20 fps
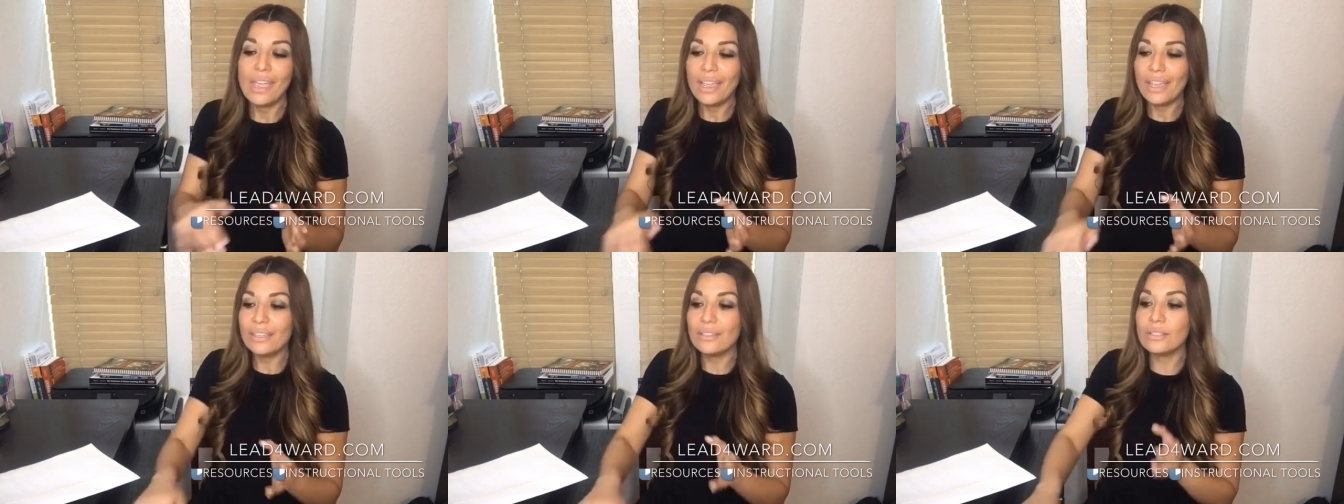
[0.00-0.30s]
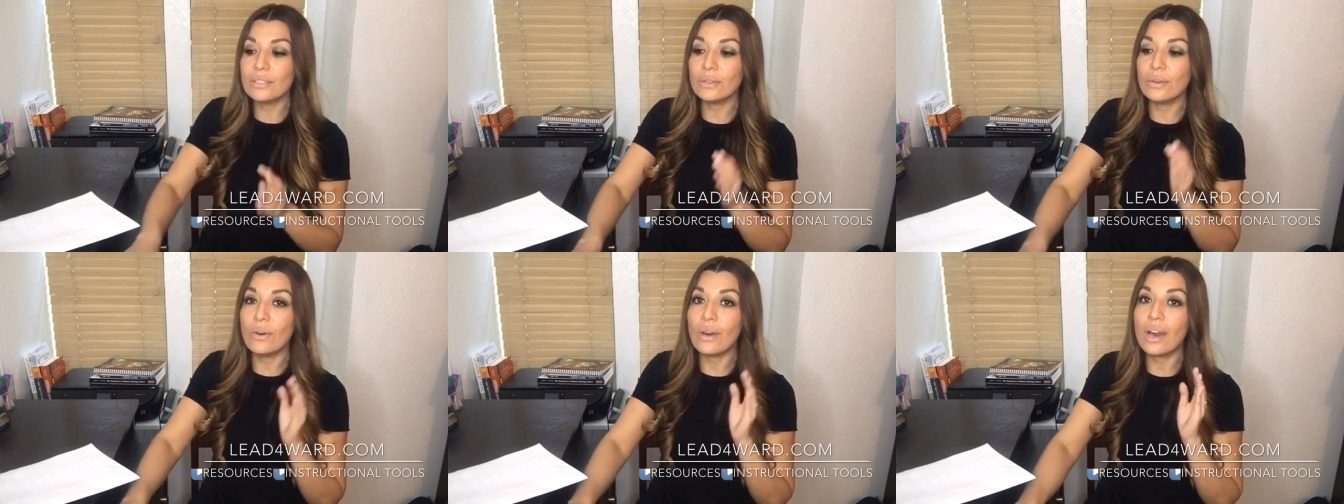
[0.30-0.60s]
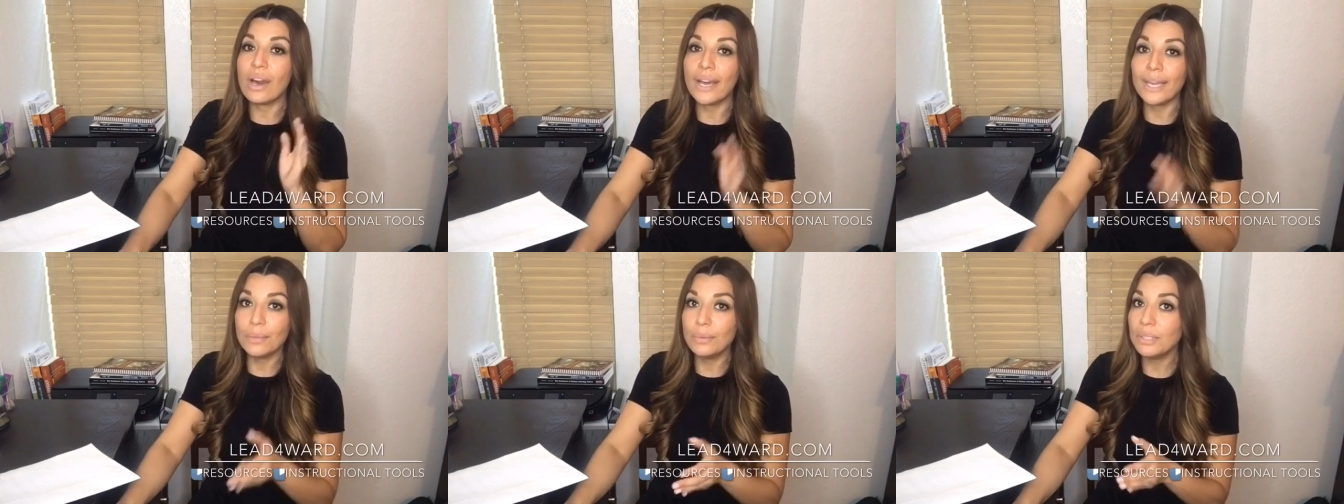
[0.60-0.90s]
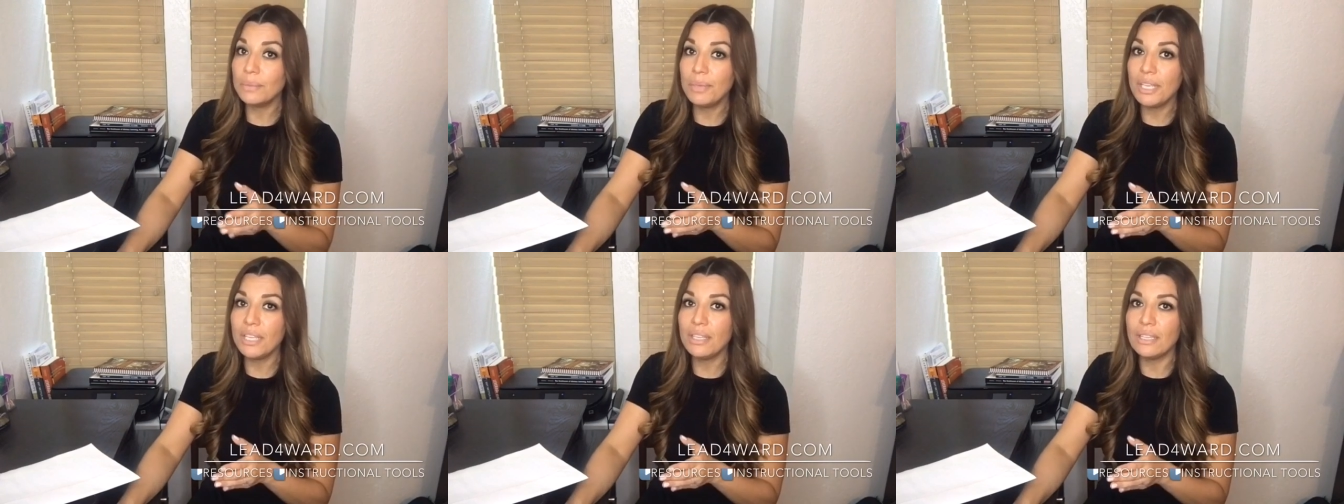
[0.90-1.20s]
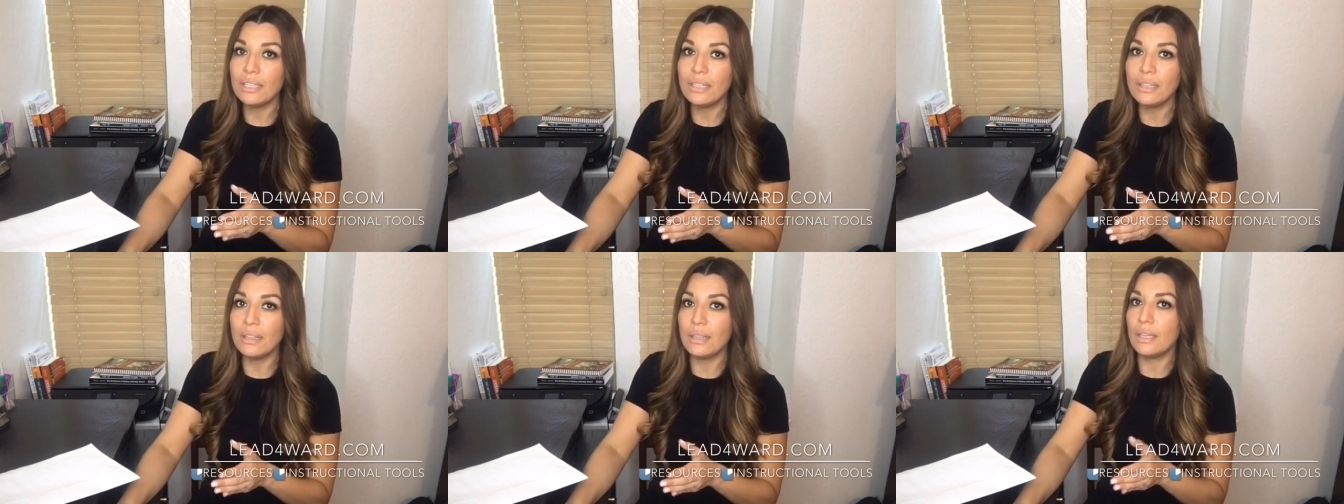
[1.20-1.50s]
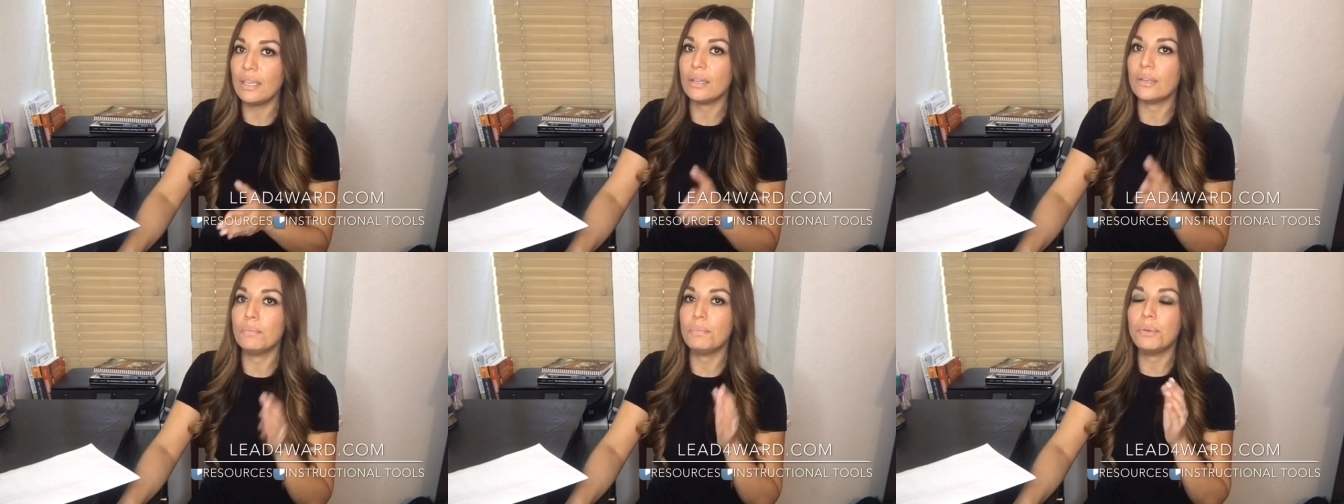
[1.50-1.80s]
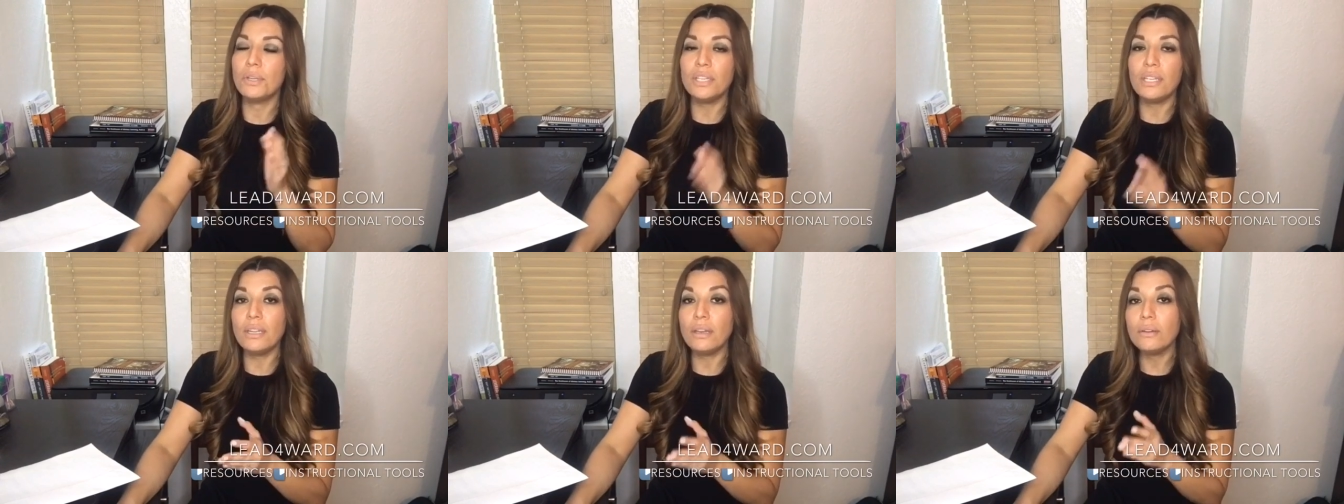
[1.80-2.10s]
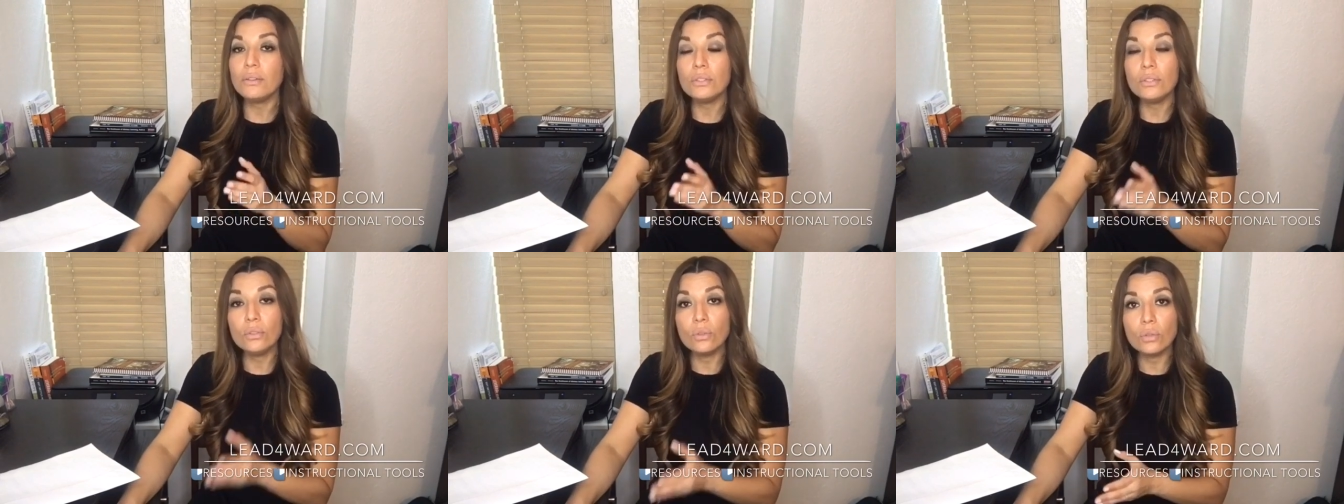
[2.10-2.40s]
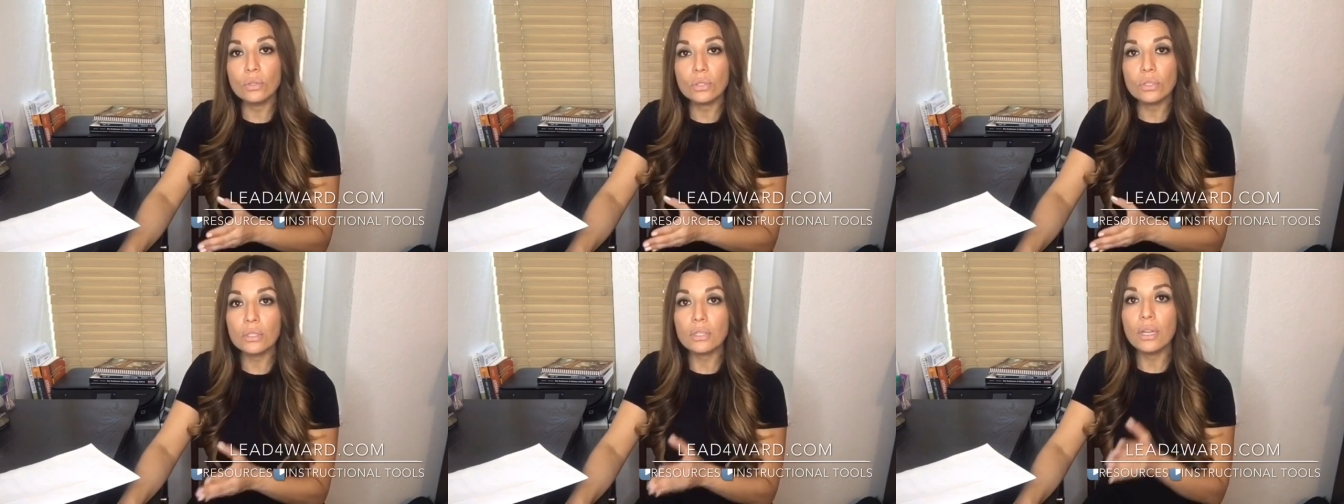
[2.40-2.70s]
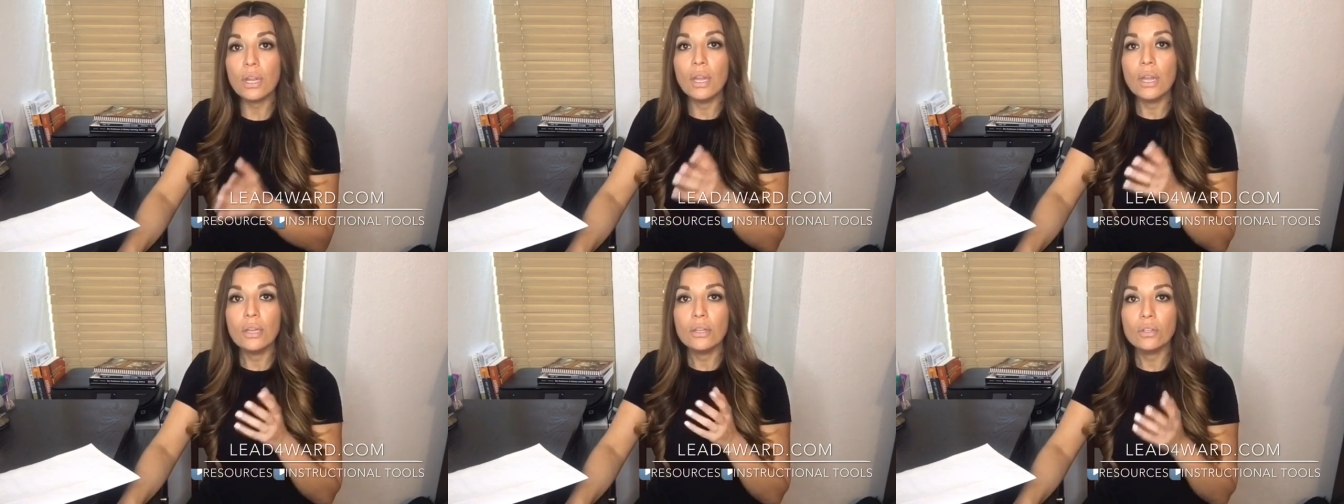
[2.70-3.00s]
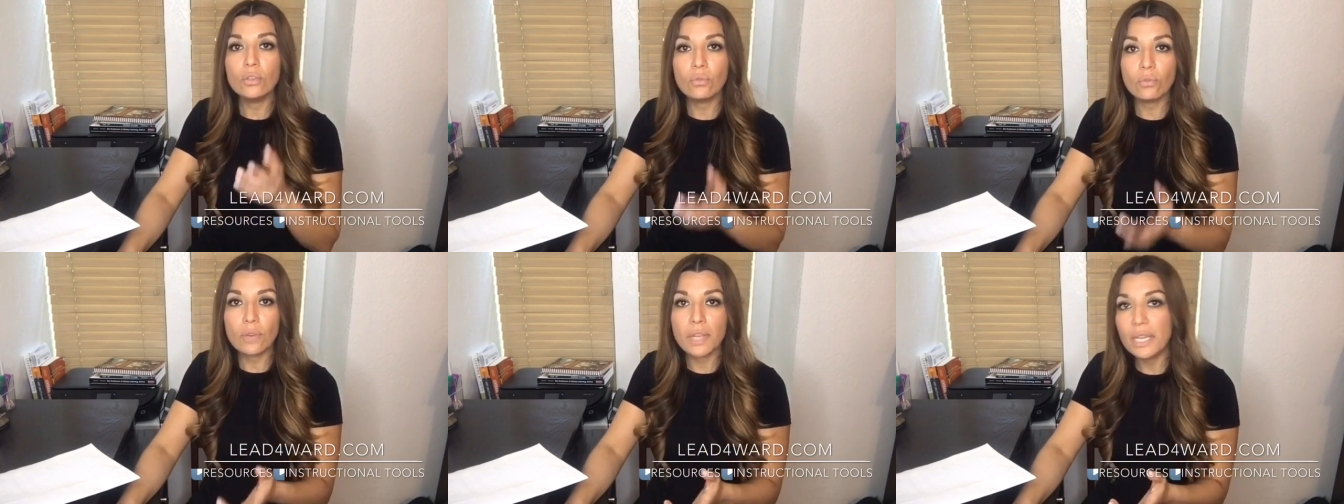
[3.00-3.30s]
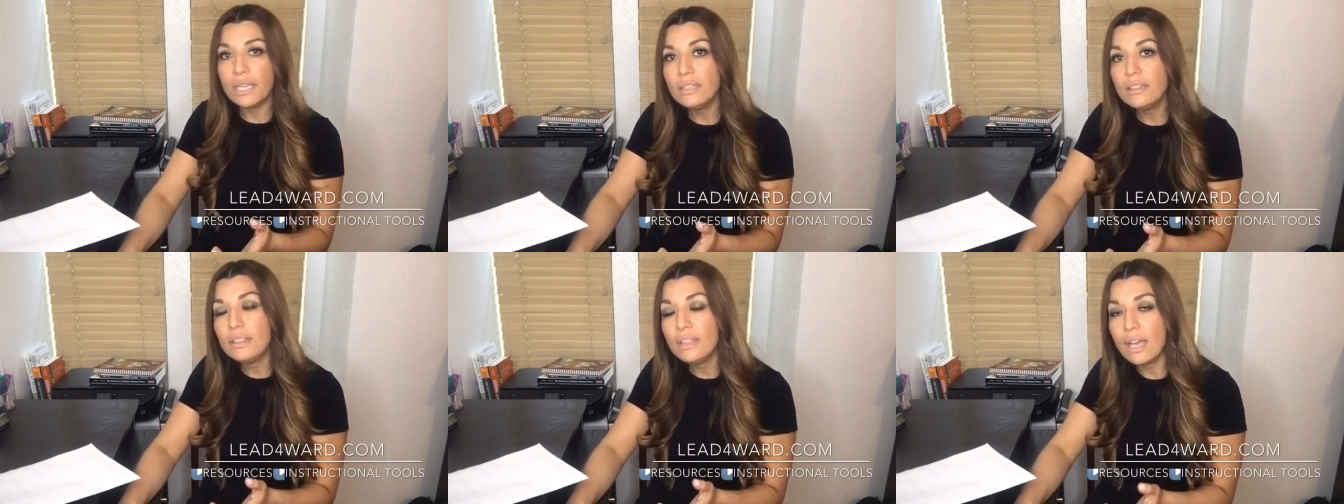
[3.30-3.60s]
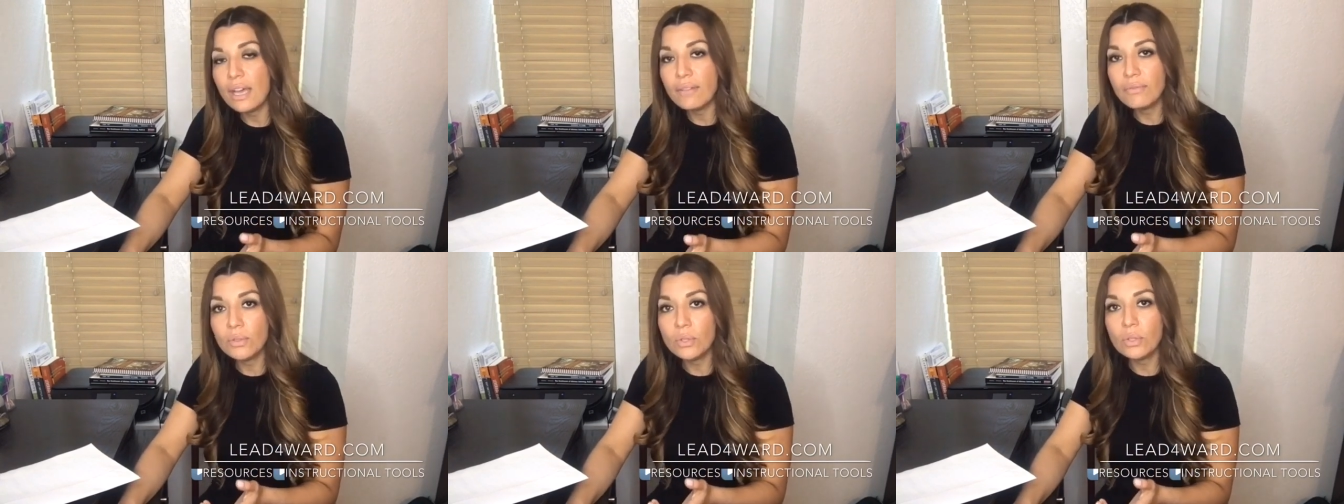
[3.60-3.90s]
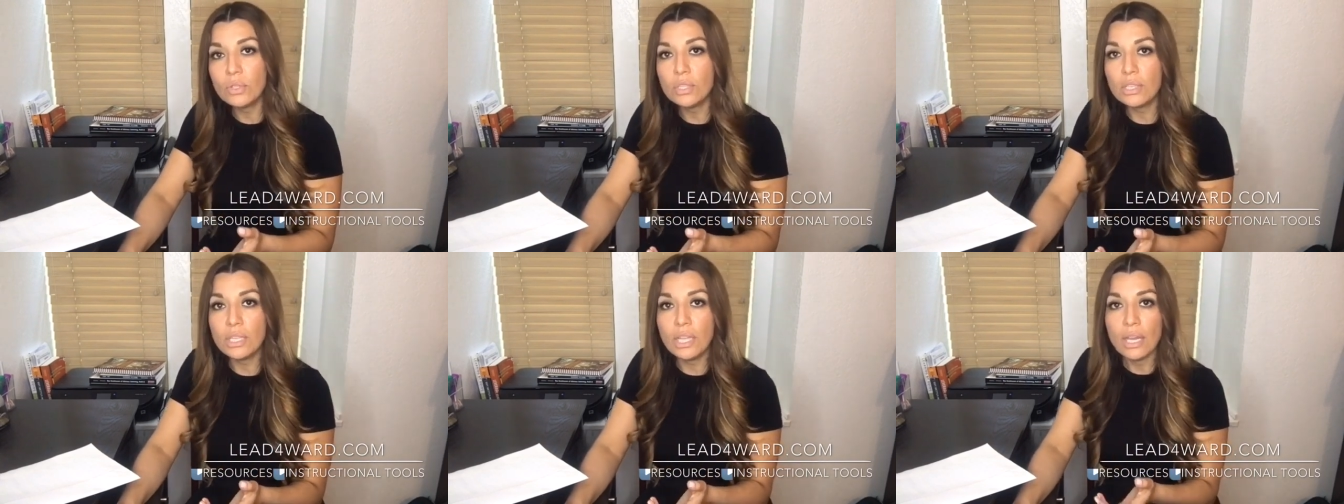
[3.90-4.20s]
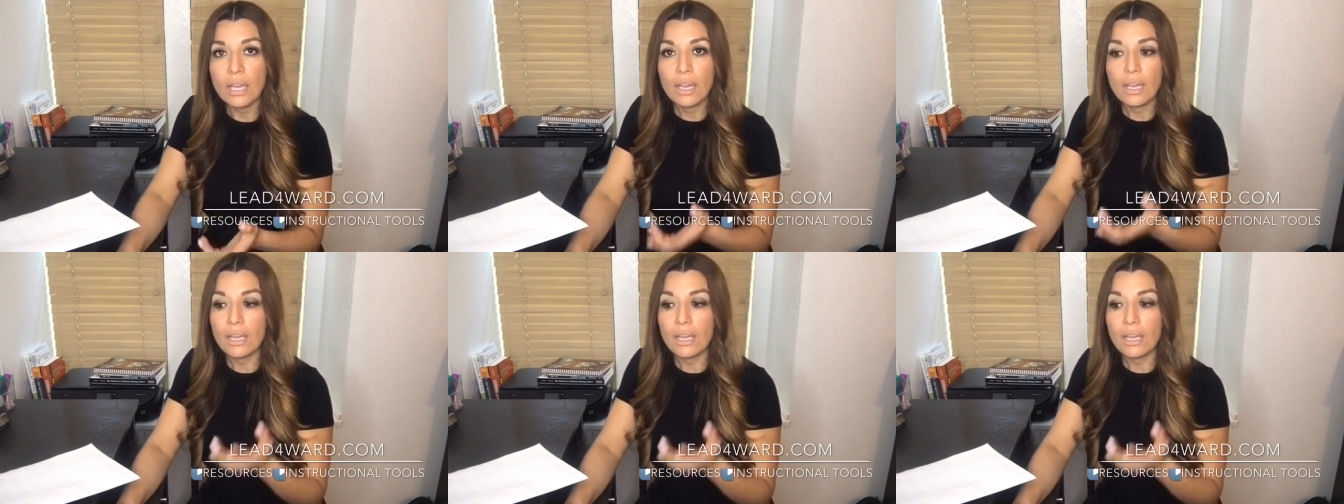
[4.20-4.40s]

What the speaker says: And so I would begin there, print out your grade level